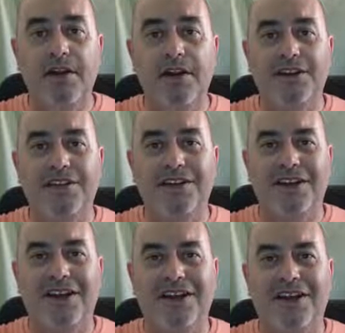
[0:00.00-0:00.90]
It's
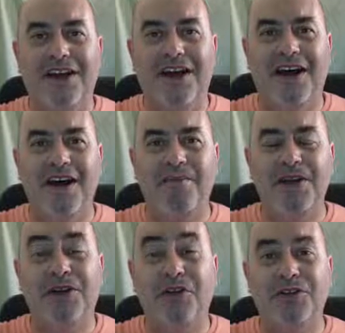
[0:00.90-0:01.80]
like a
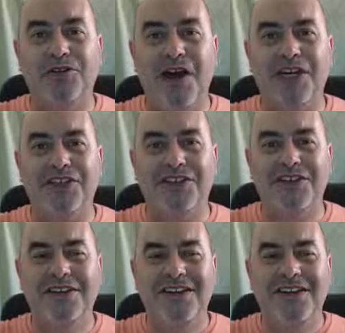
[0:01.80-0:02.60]
big call to action.